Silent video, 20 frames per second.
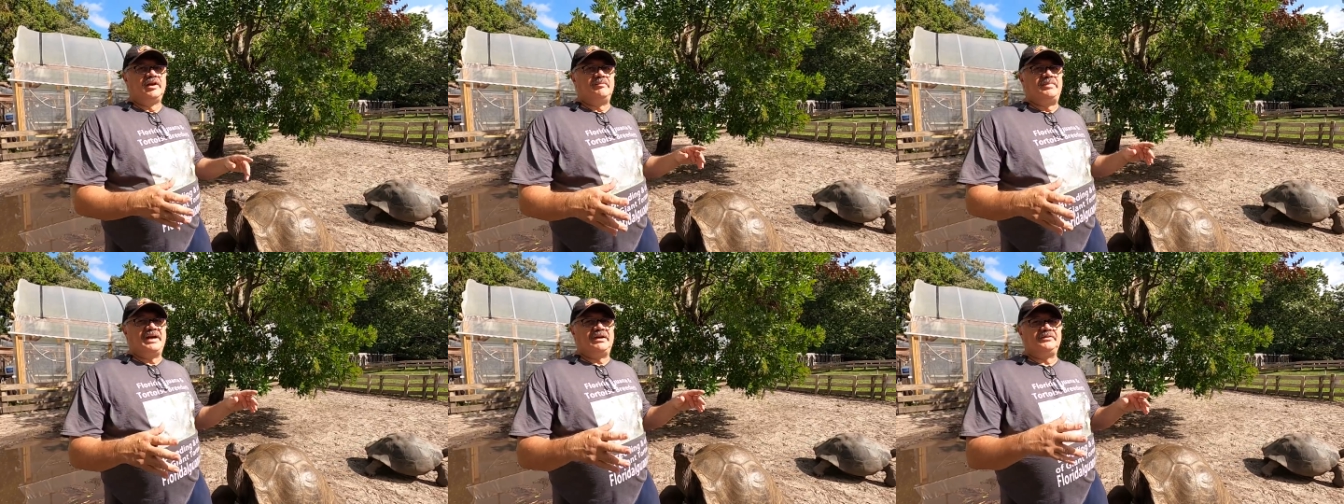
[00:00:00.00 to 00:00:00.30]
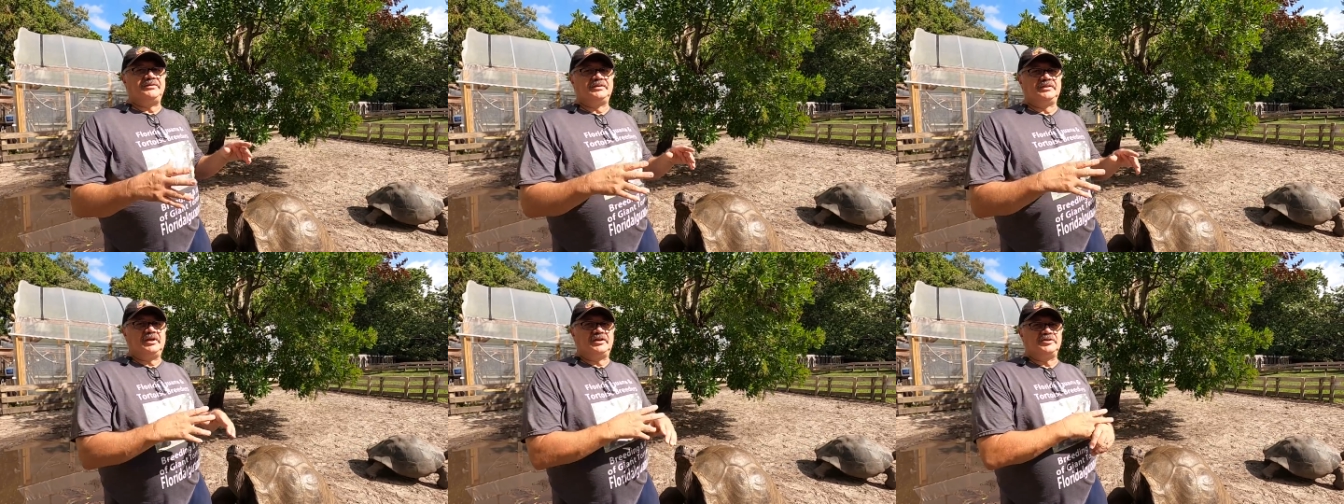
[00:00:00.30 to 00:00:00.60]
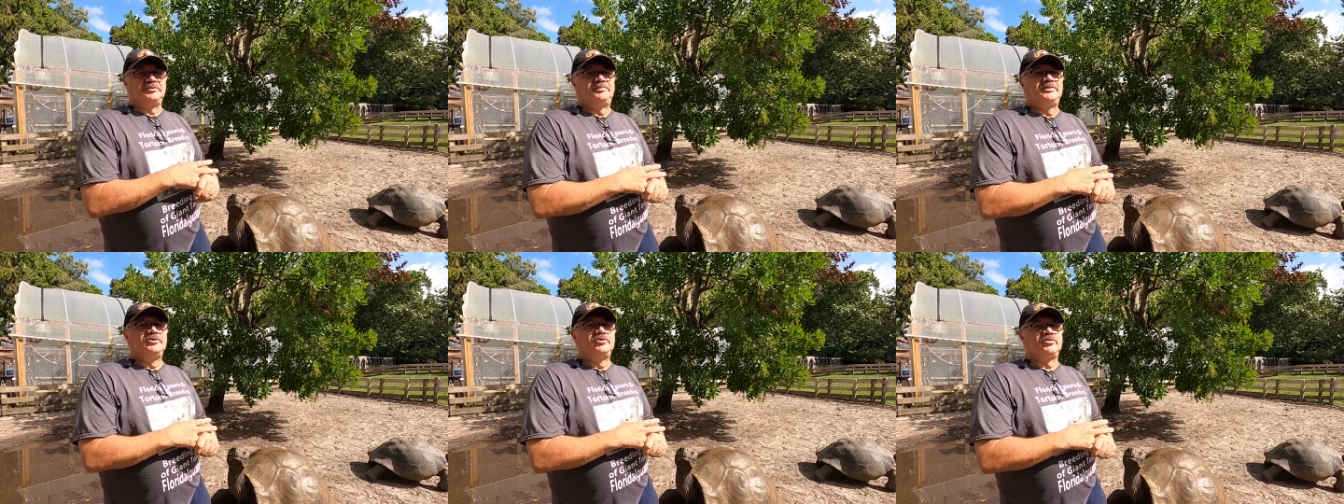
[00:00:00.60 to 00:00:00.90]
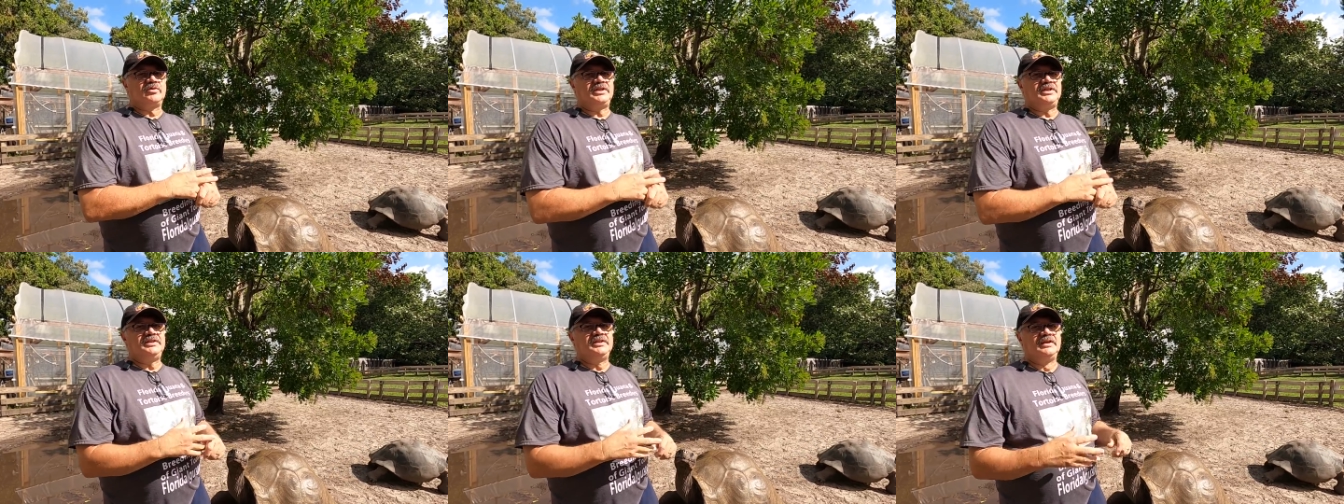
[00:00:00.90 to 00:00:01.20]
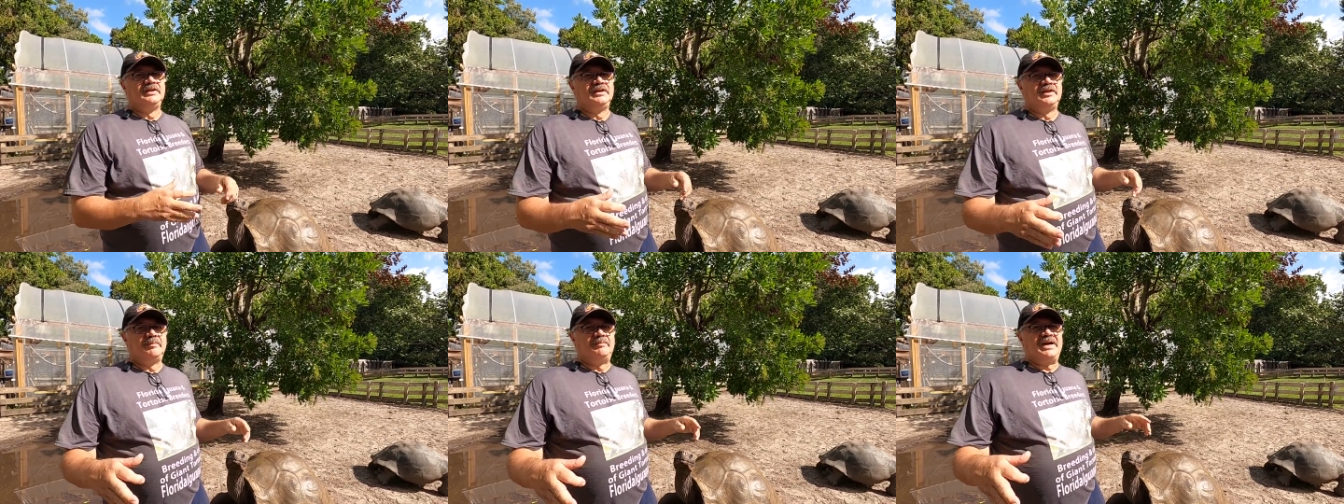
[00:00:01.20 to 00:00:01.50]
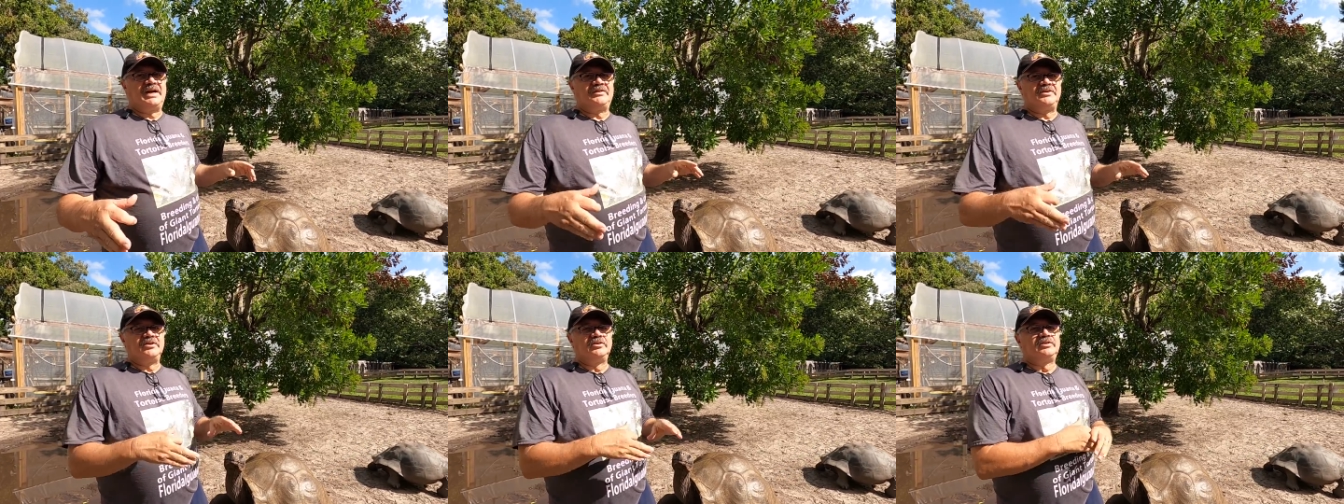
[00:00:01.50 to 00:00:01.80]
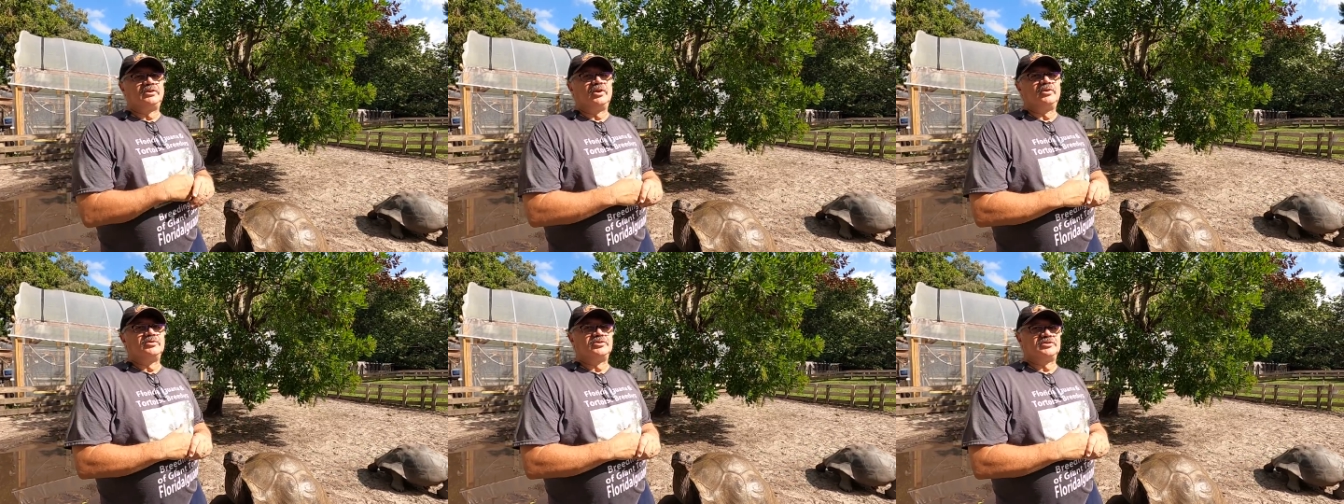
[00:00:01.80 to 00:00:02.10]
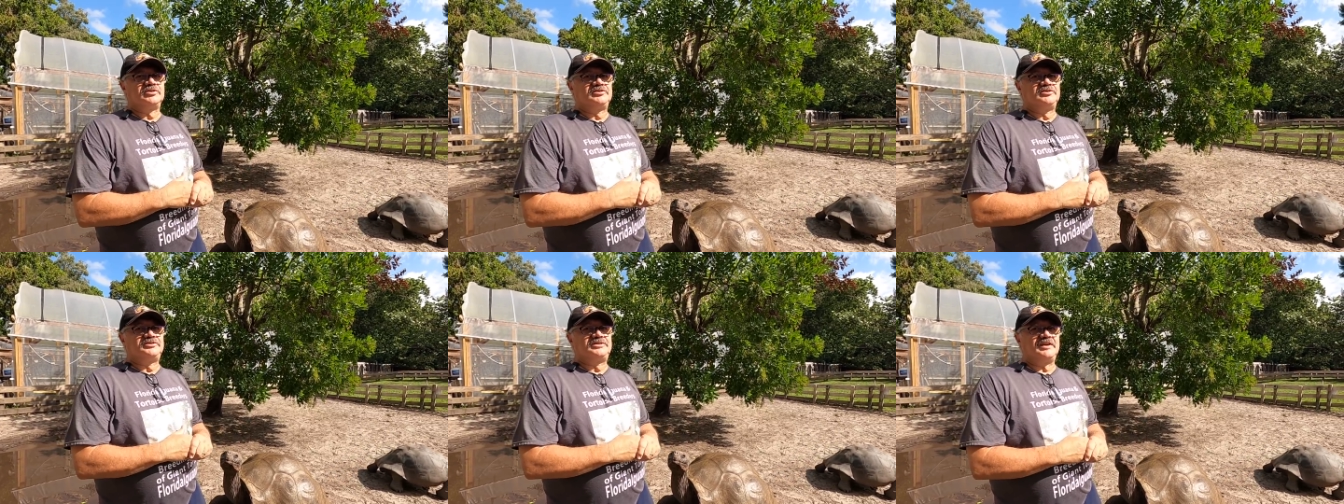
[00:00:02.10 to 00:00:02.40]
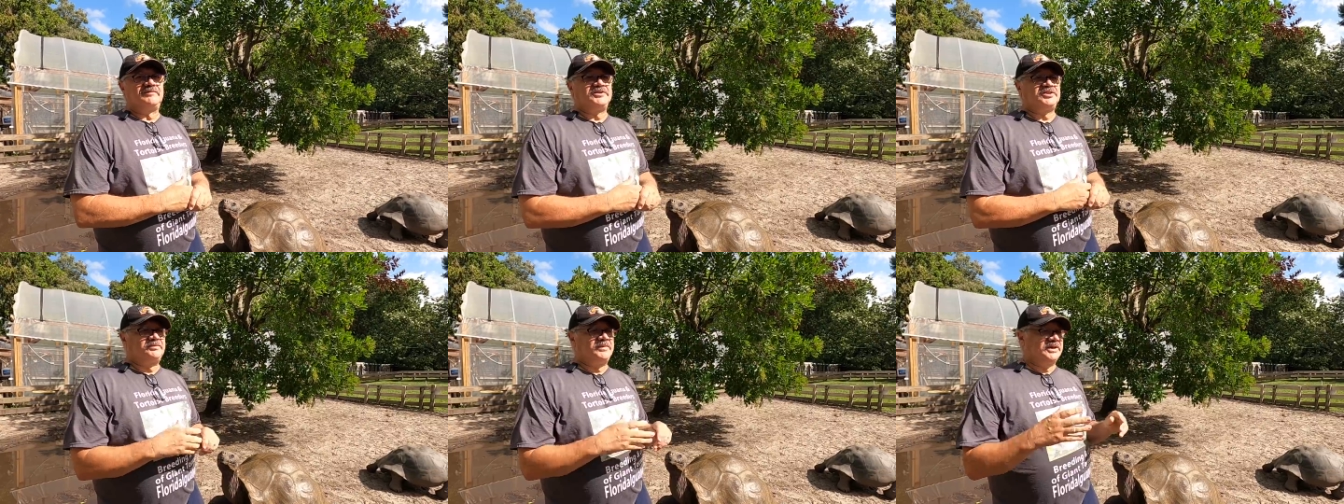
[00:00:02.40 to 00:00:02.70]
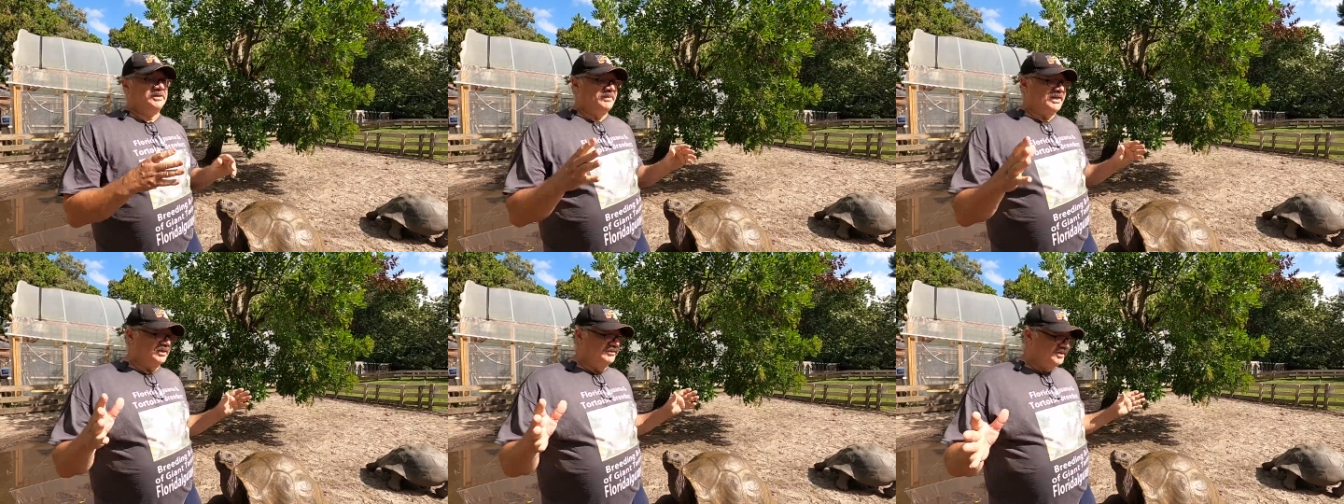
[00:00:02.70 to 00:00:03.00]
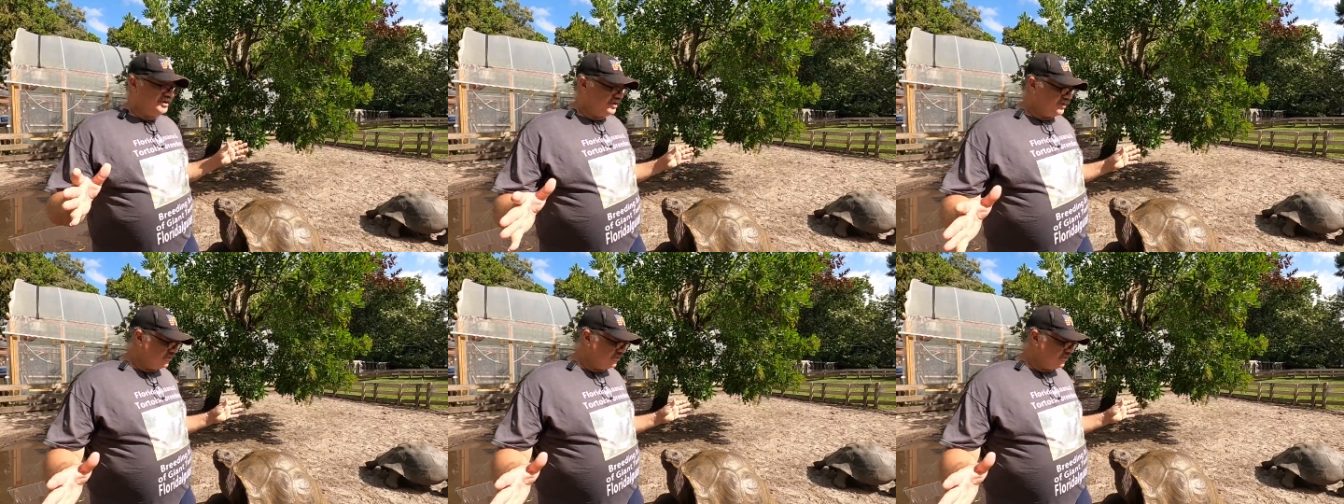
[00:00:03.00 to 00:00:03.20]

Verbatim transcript: about husbandry, about enclosures and stuff. I spend about